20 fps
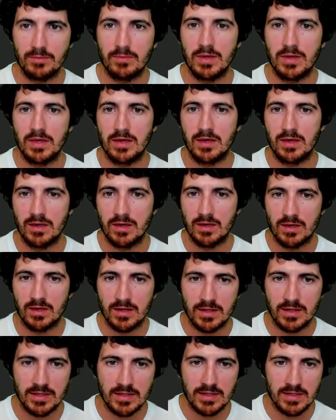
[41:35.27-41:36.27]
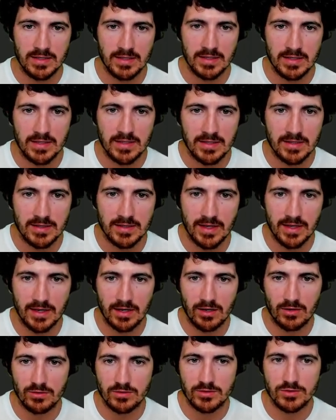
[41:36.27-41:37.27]
me
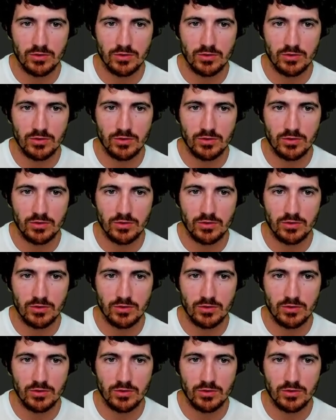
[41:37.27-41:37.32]
take a look.